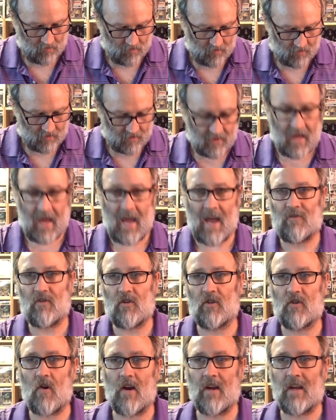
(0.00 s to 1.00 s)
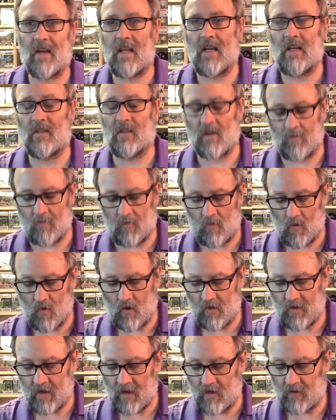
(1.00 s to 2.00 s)
I have to start getting some more
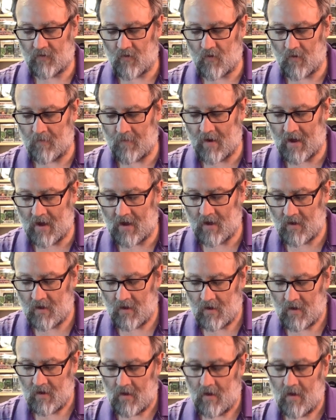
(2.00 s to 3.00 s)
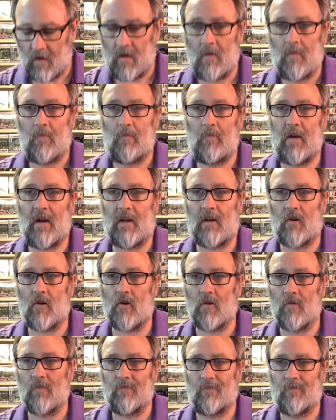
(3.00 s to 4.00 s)
of these for my
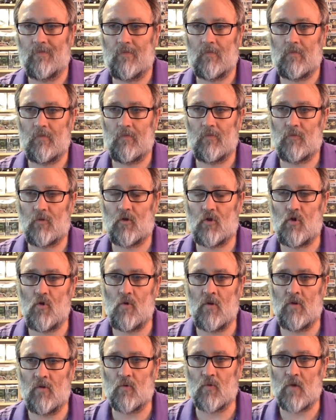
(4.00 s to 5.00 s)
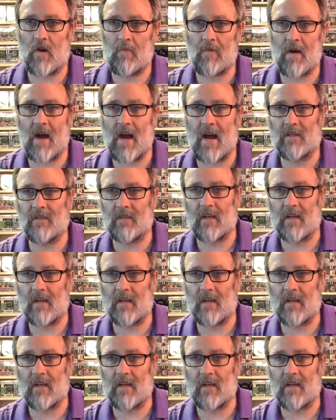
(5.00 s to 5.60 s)
bigger 2 and 3 packs I